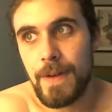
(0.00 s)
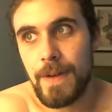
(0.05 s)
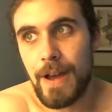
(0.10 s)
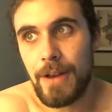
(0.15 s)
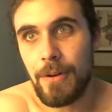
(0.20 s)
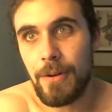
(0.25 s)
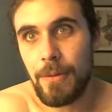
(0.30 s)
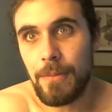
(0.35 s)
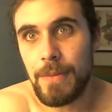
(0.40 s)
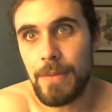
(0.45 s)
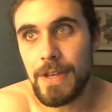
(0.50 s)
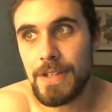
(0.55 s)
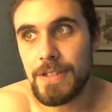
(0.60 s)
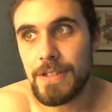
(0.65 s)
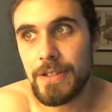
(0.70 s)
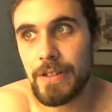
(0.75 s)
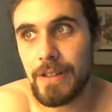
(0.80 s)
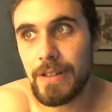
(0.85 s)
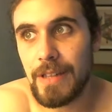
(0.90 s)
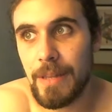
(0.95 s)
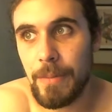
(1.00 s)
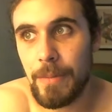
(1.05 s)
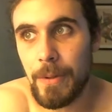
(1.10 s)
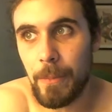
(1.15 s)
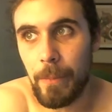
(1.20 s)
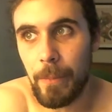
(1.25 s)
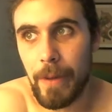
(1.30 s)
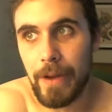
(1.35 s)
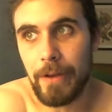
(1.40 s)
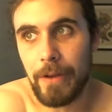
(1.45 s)
I don't mean to
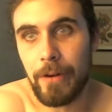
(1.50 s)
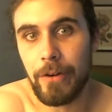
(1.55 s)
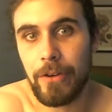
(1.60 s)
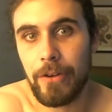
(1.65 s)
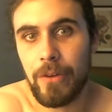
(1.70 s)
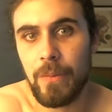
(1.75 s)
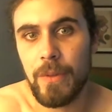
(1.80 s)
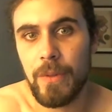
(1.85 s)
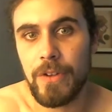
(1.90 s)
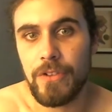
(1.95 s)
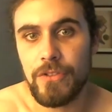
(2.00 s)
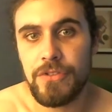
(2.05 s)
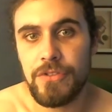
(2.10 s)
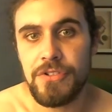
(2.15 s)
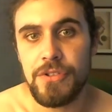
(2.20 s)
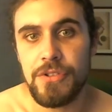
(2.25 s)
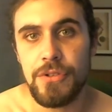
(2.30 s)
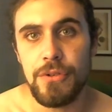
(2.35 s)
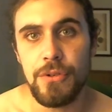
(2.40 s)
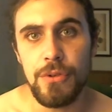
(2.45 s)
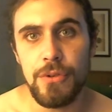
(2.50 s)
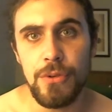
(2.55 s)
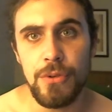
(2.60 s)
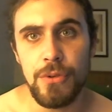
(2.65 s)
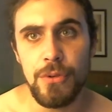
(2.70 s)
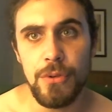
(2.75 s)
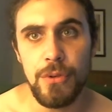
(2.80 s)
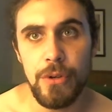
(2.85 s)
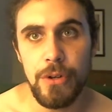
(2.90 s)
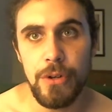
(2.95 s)
limit my argument
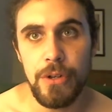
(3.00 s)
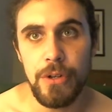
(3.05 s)
to